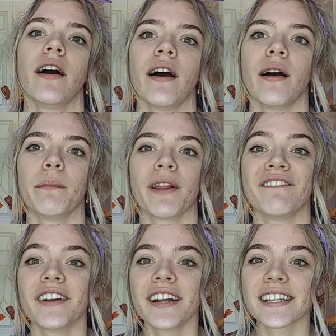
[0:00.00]
um, but
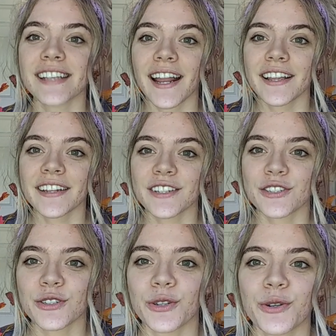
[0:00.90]
I'm very excited
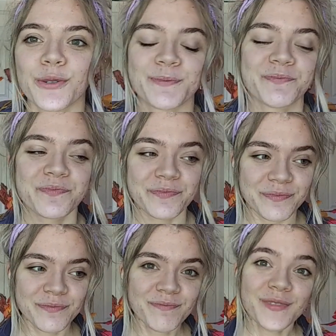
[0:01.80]
to
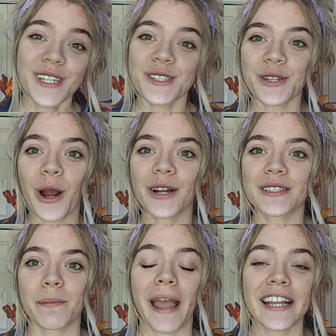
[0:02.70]

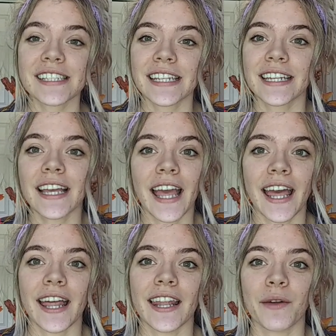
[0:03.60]
start painting
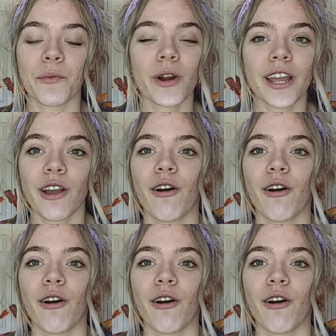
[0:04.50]
and working